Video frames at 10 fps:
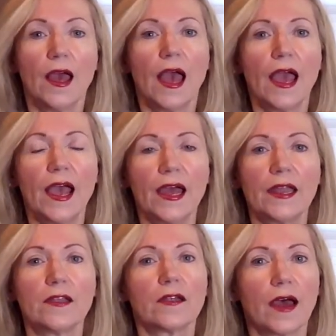
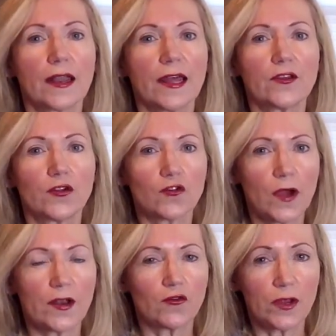And I'd like you to try
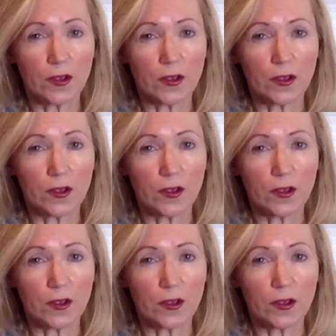to drink